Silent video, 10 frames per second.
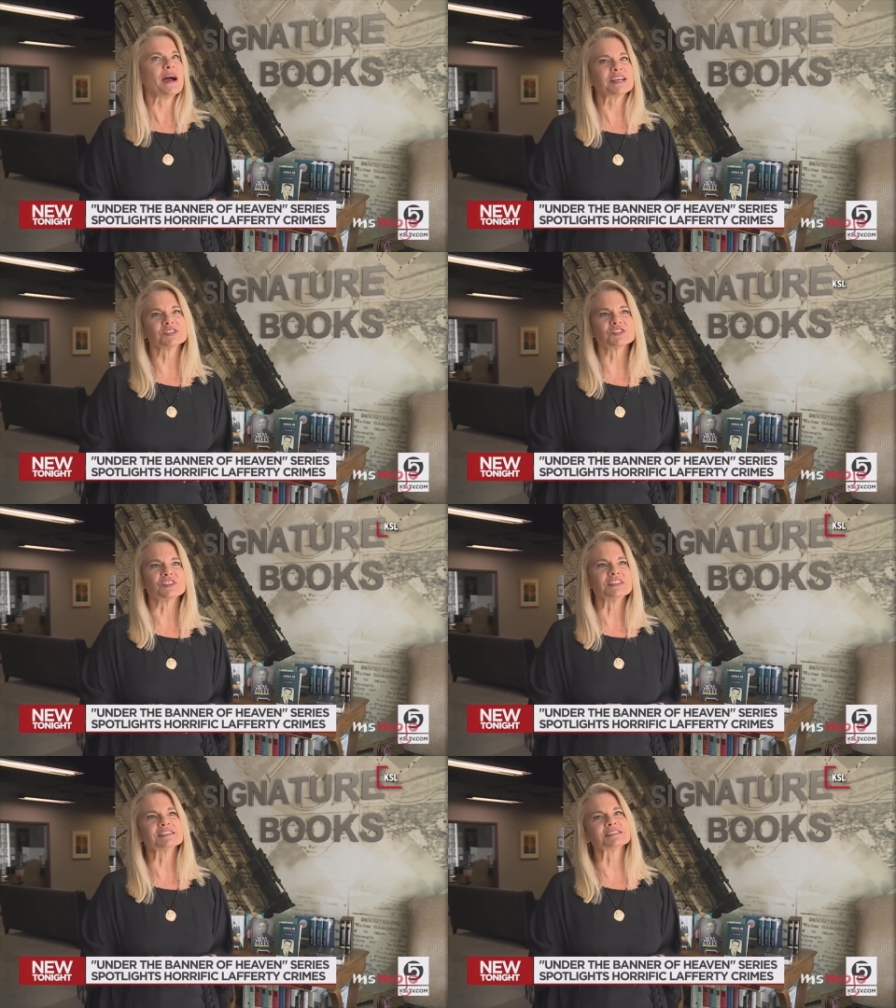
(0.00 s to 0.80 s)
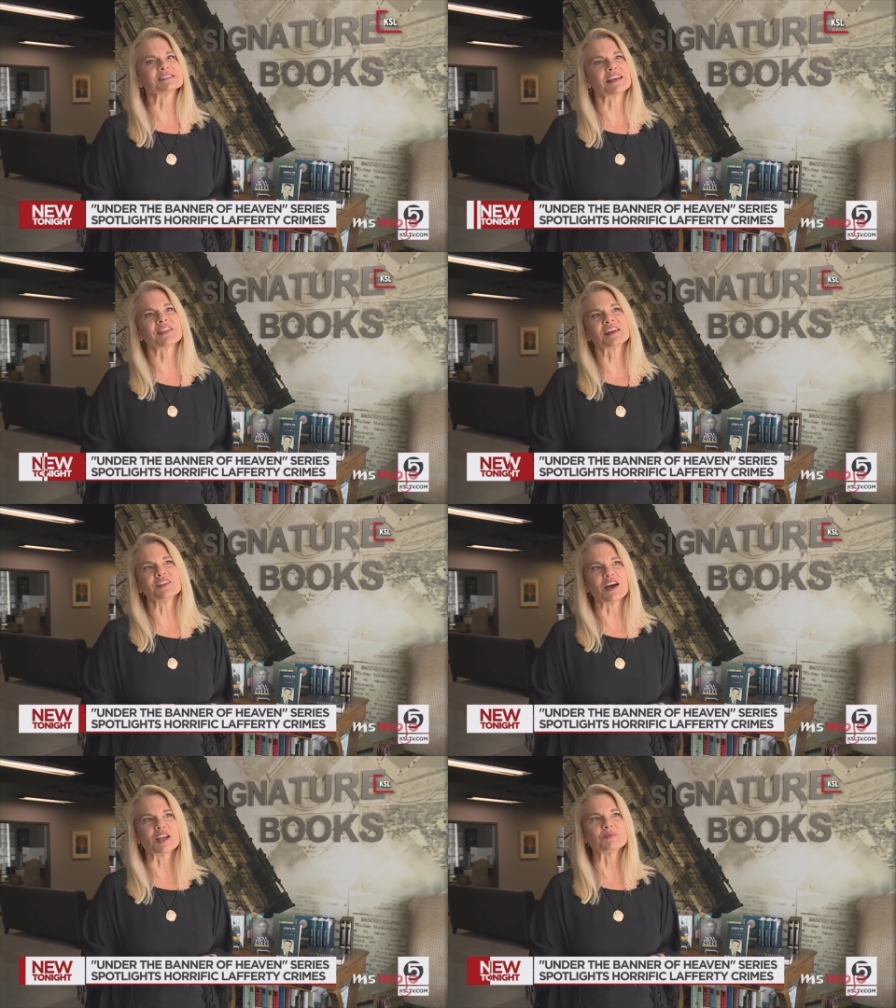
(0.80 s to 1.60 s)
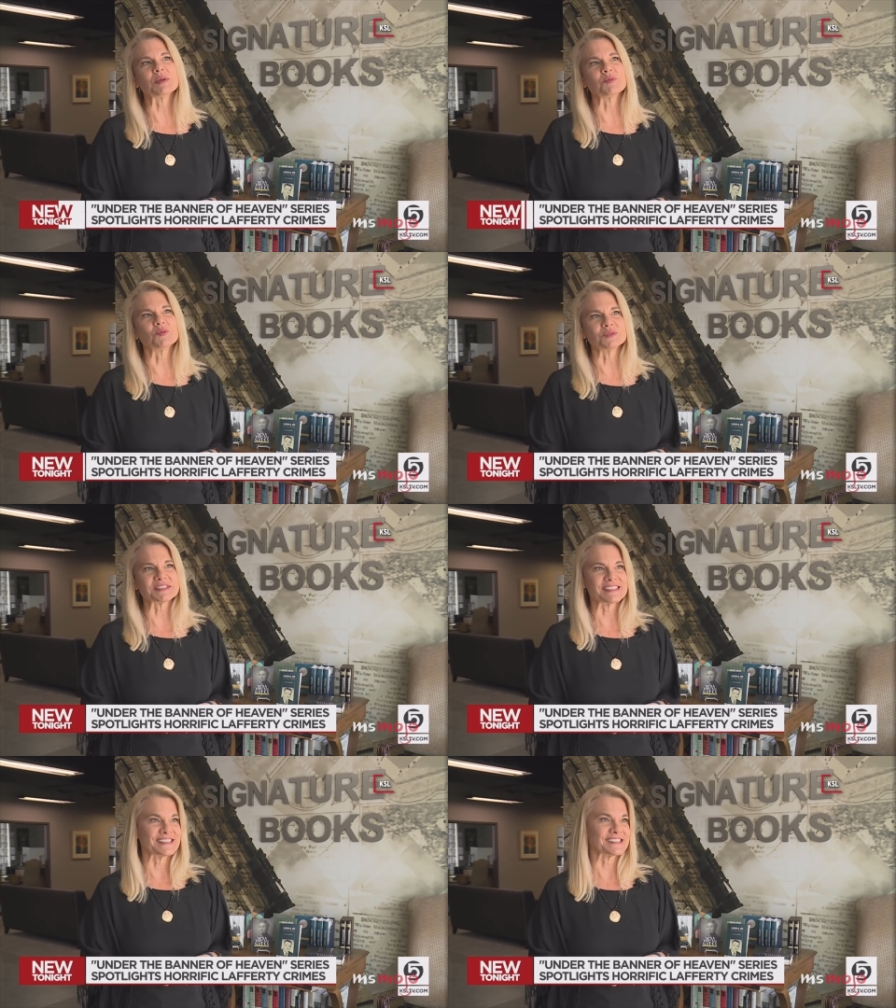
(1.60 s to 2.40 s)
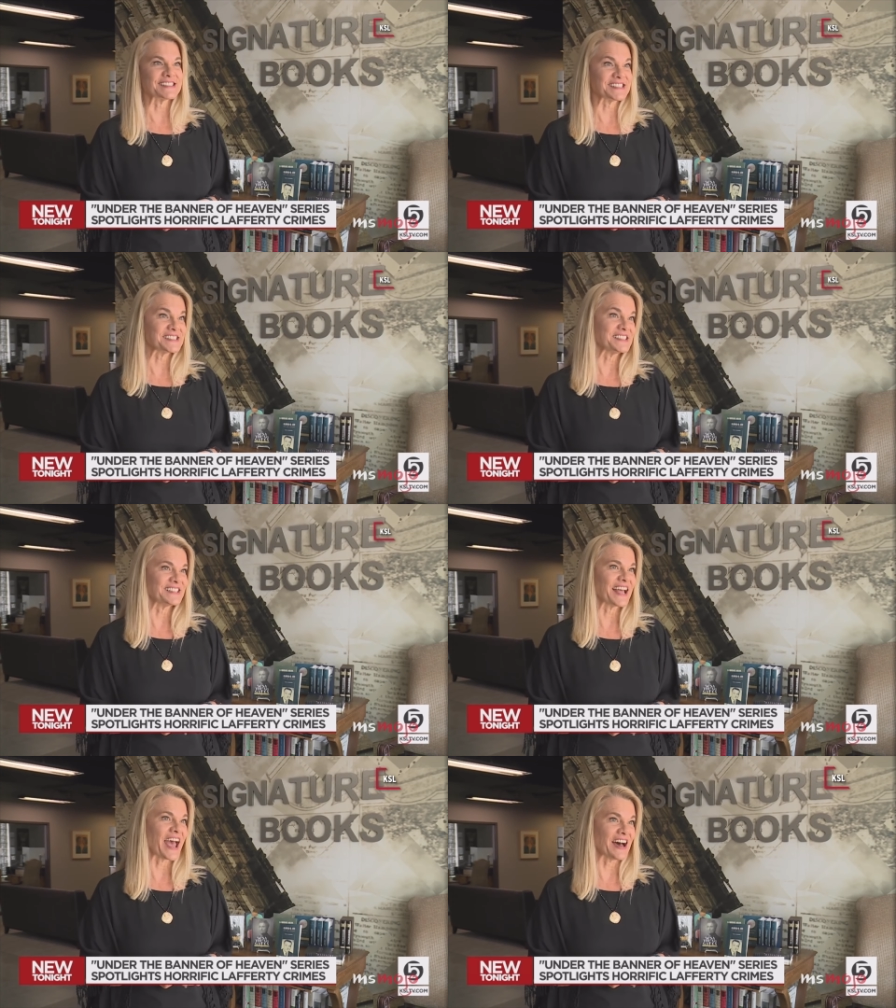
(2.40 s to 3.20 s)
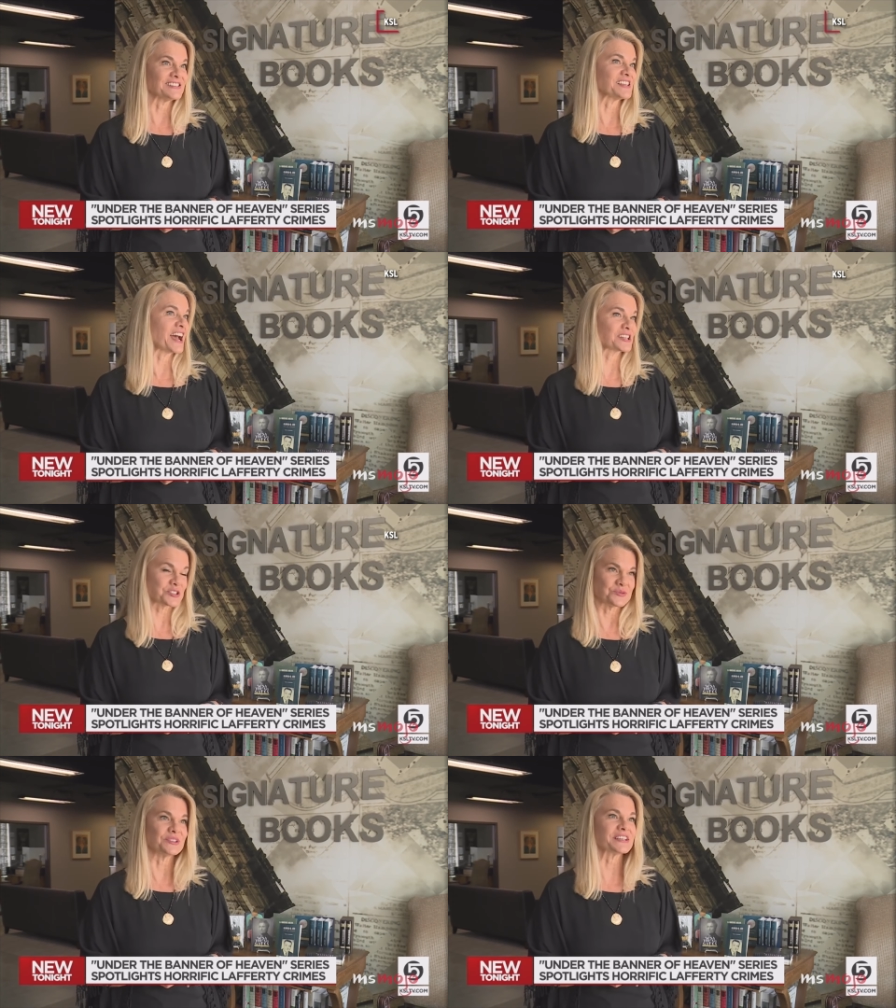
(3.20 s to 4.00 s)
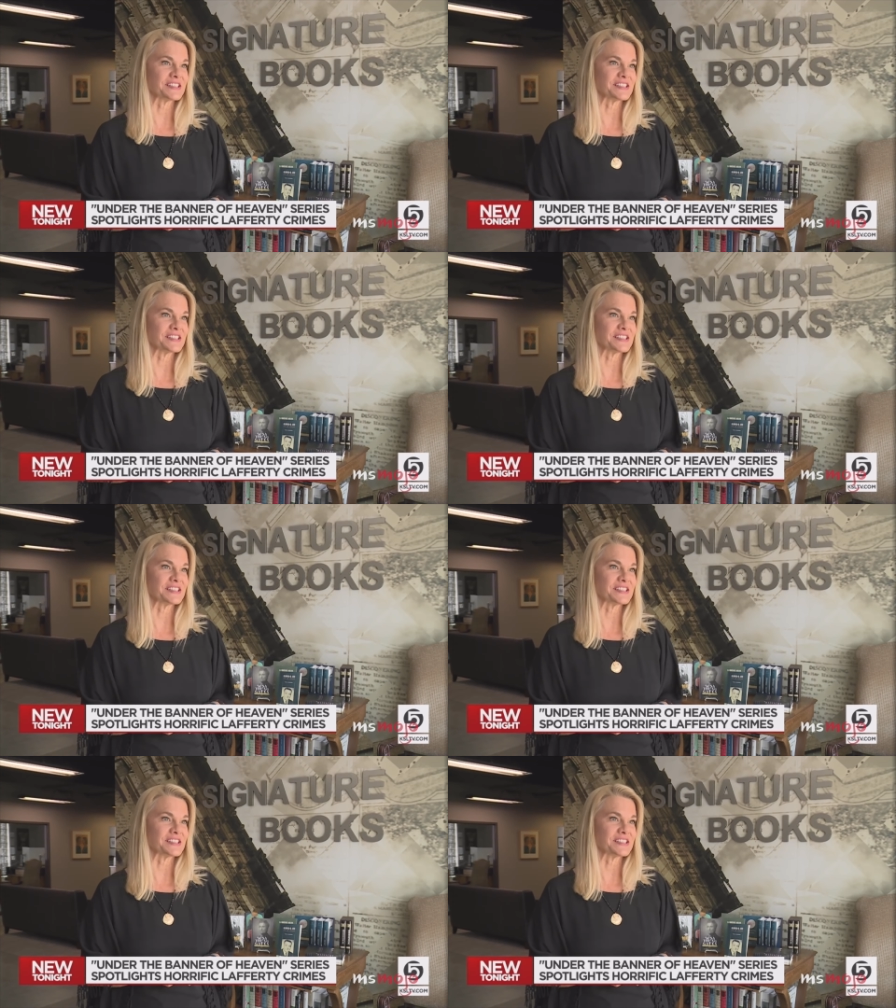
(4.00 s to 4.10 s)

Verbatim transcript: My concern is I think a lot of people will see this and see it as actual